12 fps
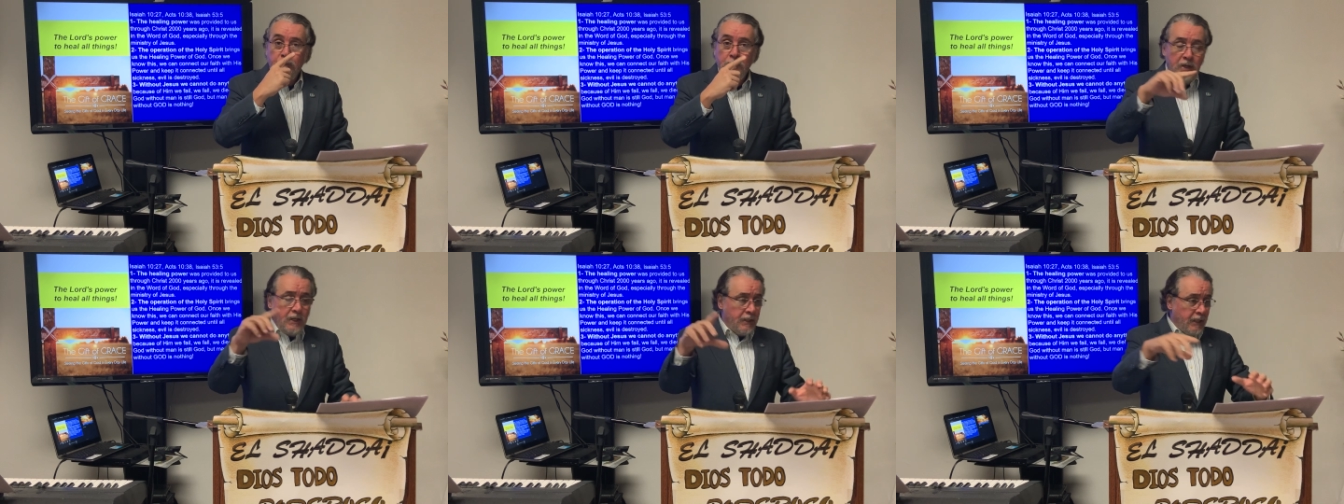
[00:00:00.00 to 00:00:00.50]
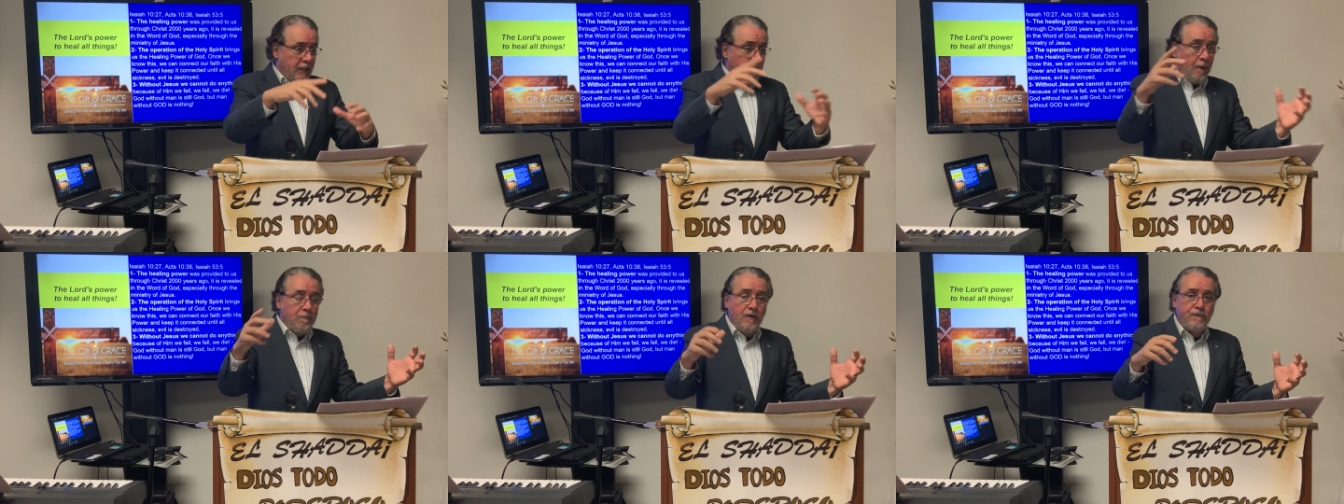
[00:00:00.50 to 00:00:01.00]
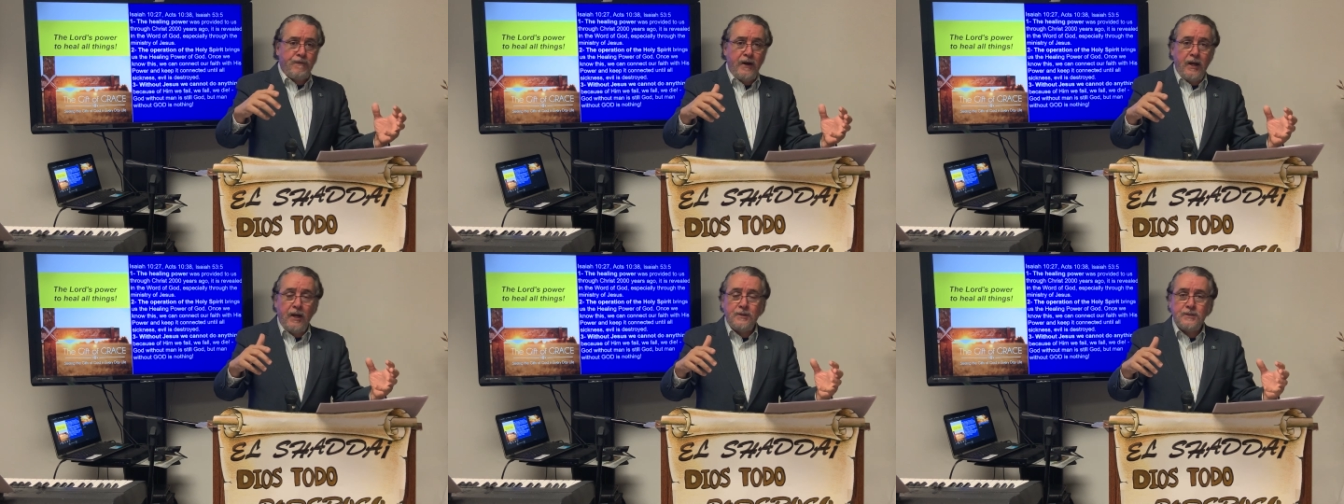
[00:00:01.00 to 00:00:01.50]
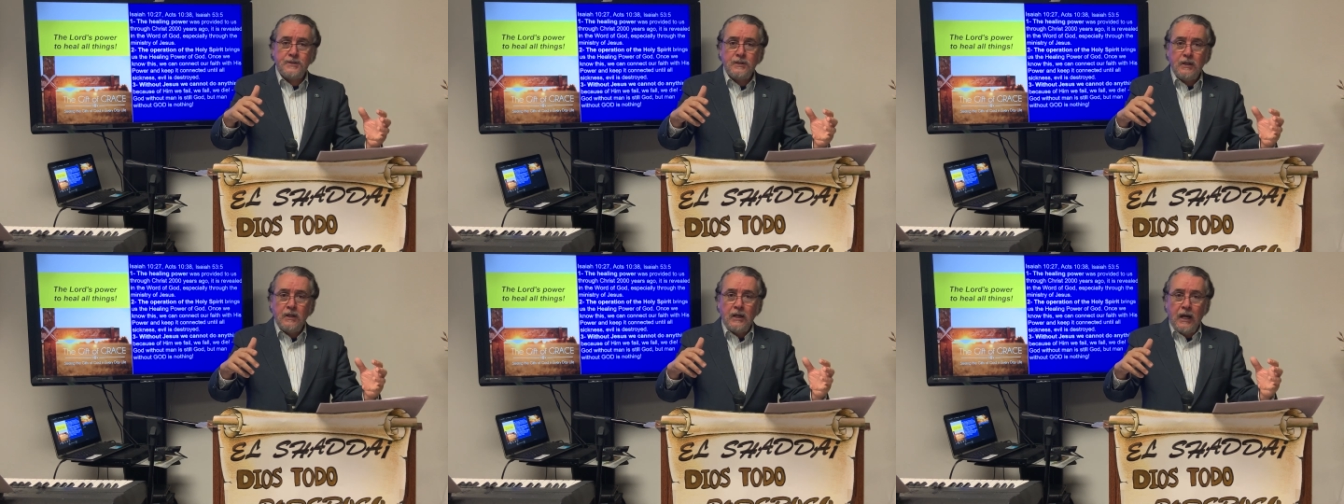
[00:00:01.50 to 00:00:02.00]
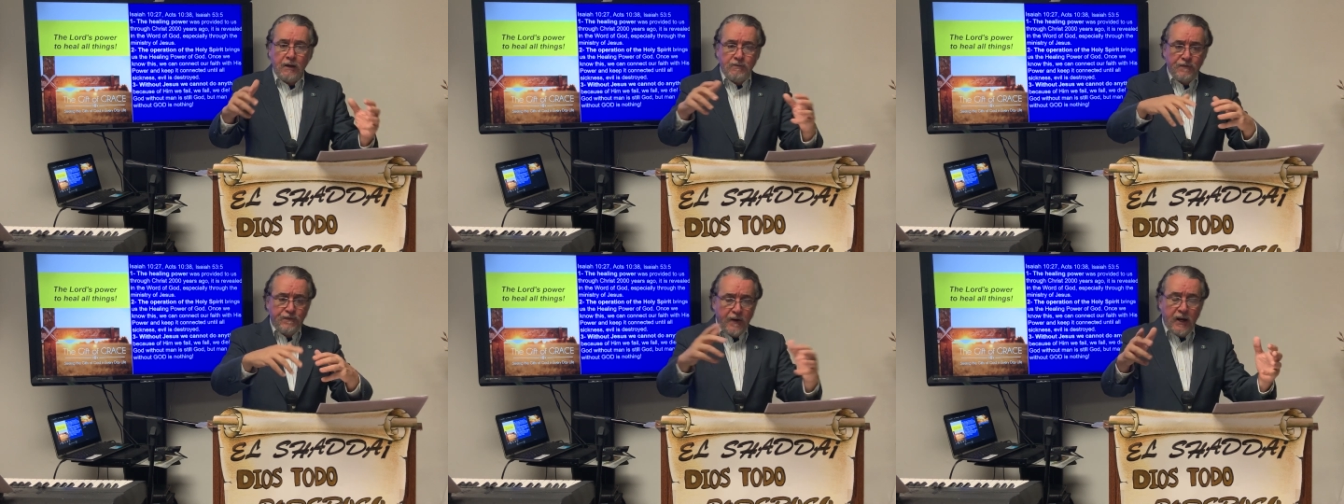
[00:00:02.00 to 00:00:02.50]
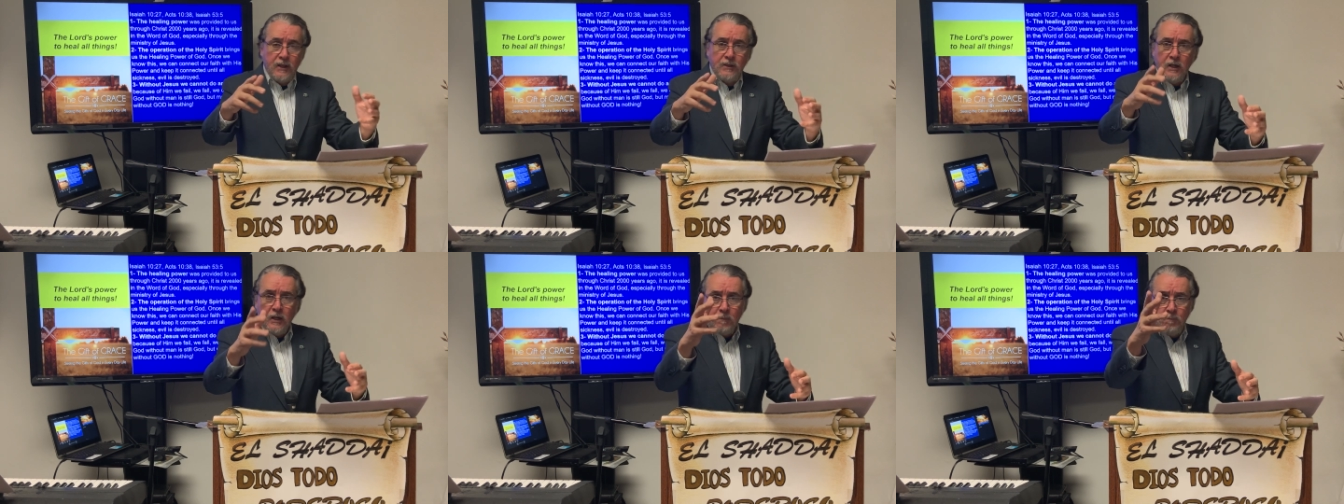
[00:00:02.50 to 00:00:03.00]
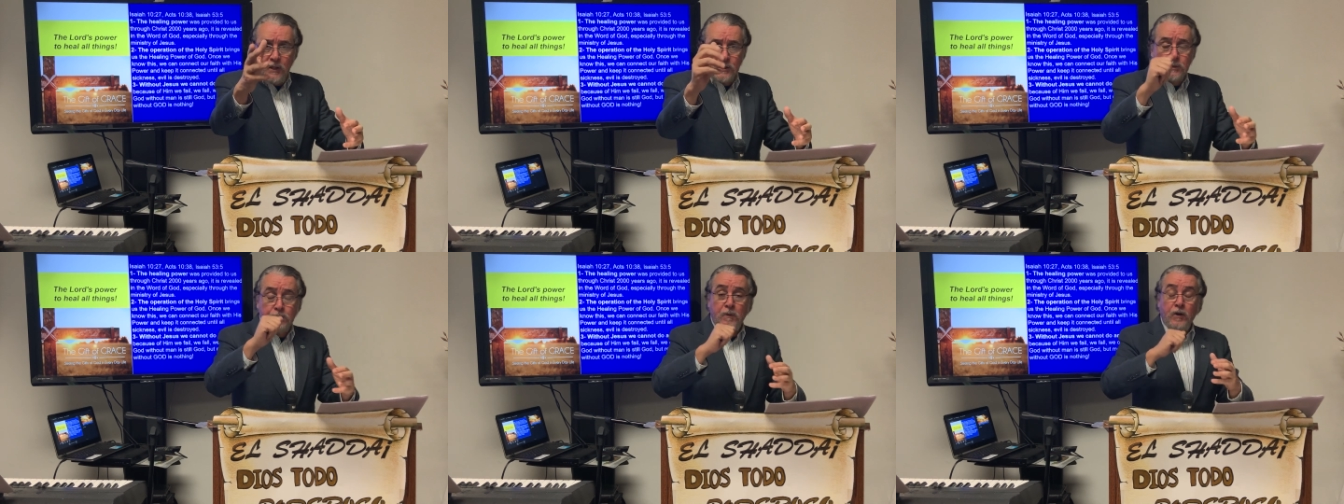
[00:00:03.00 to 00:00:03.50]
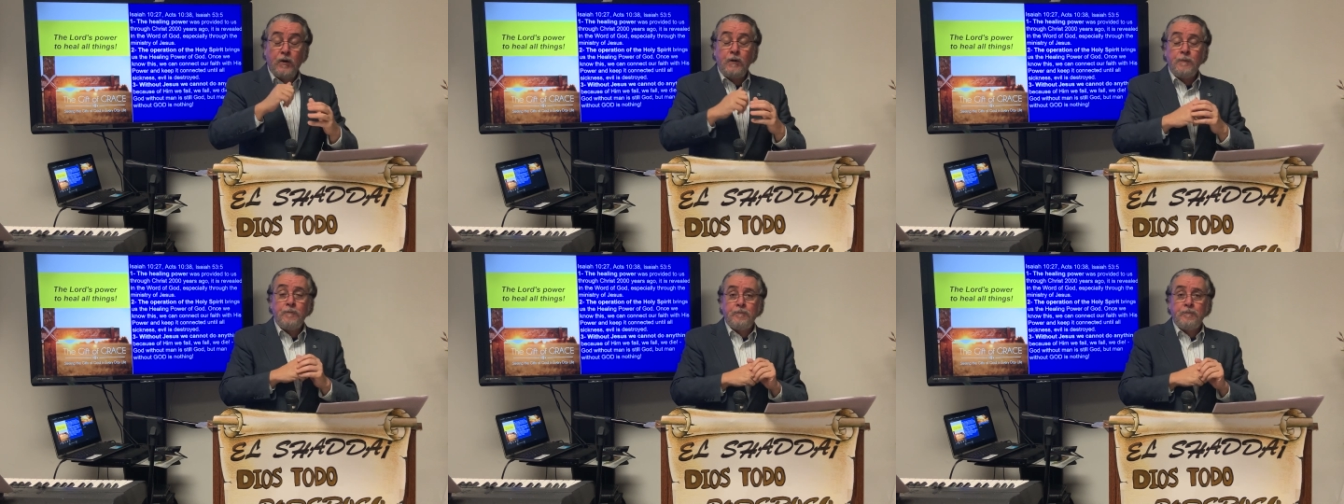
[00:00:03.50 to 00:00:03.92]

Me and a couple of friends. I have a friend, Bispo,